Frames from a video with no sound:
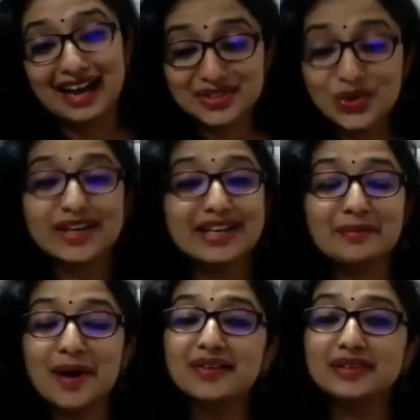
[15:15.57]
And talking
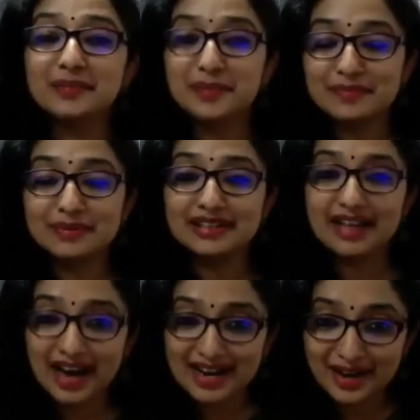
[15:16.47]
about the people that I